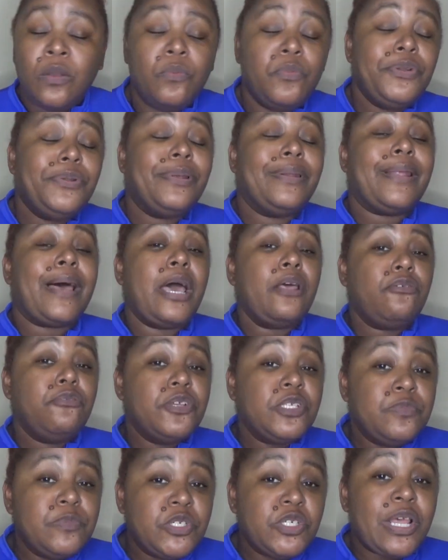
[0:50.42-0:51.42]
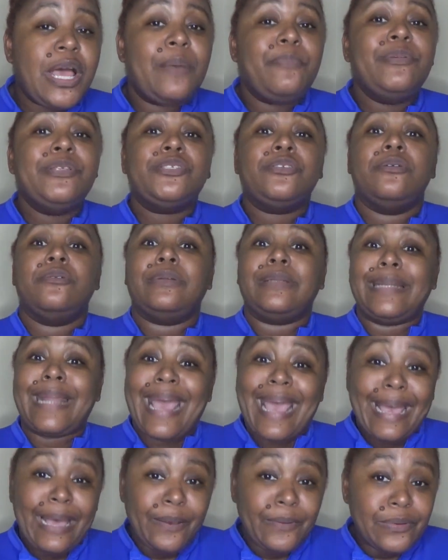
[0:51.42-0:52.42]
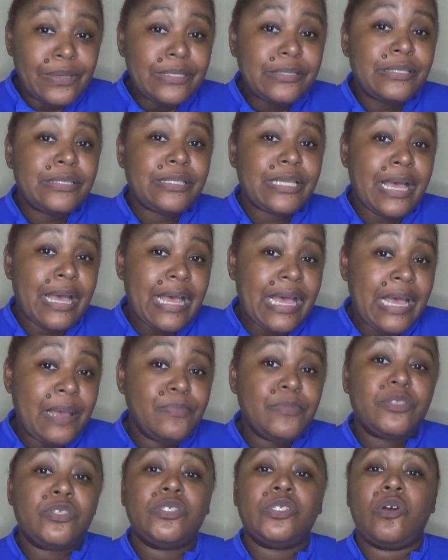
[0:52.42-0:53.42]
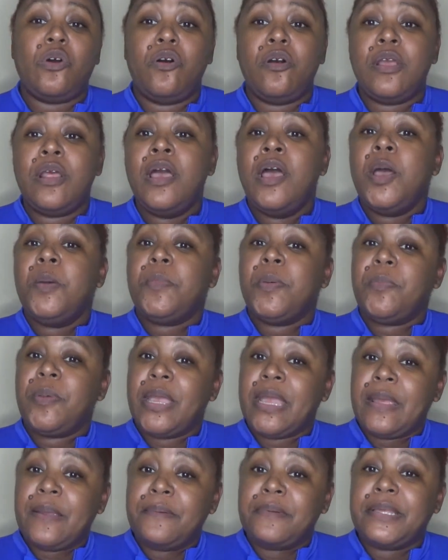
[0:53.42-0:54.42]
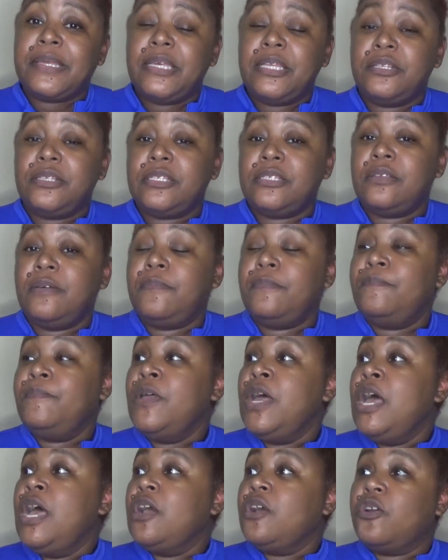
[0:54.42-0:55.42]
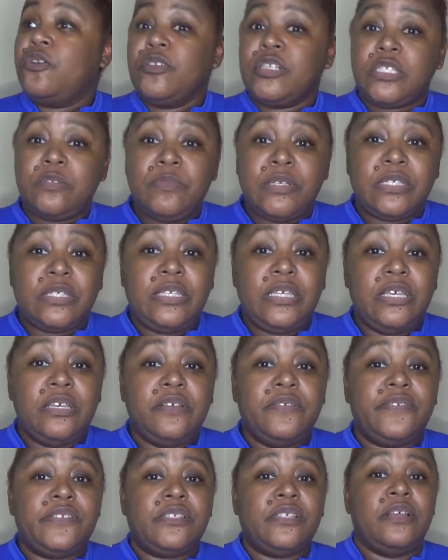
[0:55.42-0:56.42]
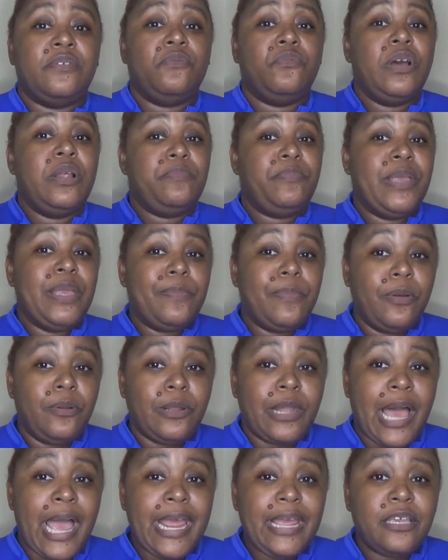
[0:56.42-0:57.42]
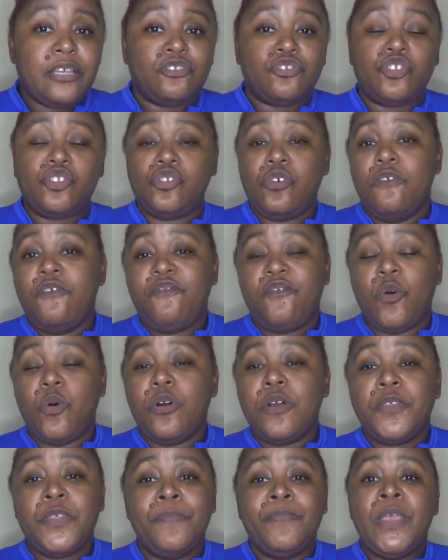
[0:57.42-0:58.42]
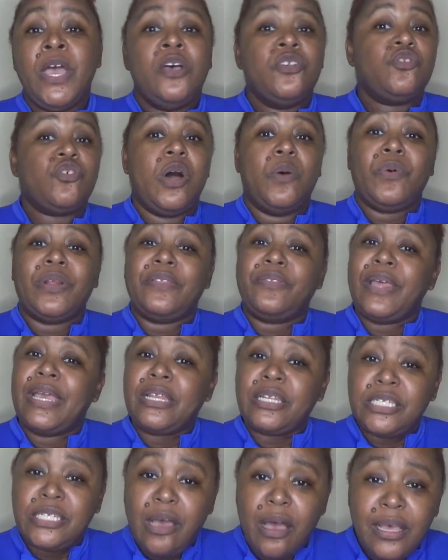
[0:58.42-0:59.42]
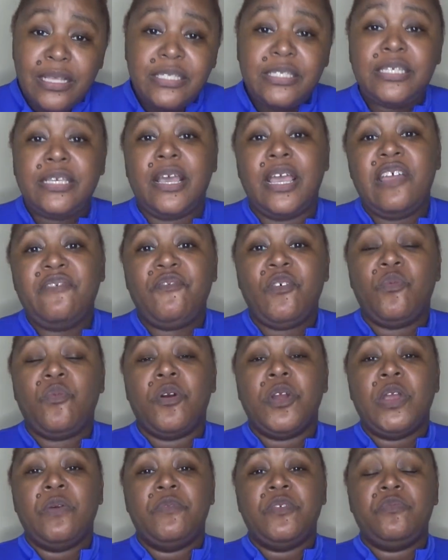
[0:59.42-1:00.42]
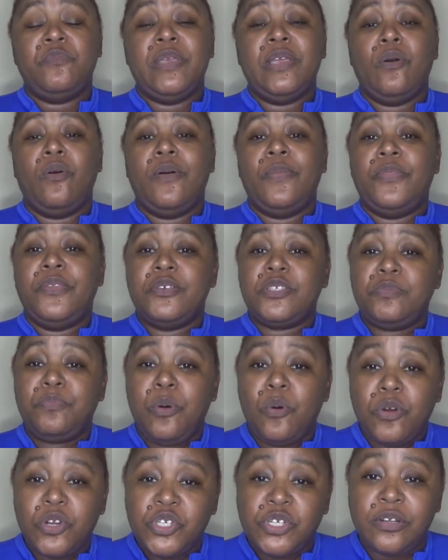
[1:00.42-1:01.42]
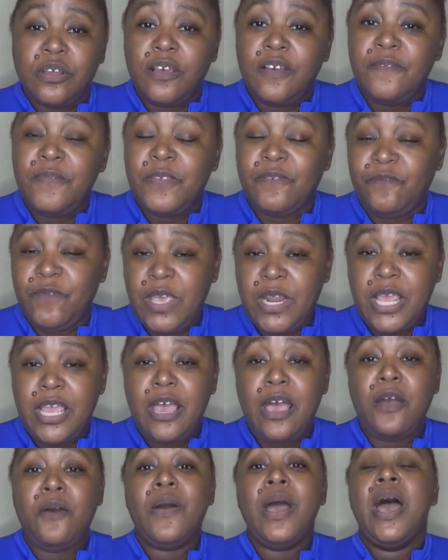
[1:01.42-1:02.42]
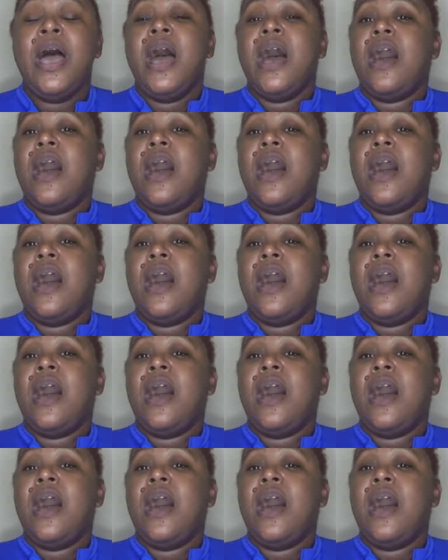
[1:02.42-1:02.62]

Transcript: We're doing a lot of Christmas shopping, so now is the time to start preparing to get some Christmas gifts and what people like and so forth. So I want to thank Dossier for working with me on this portion of the video.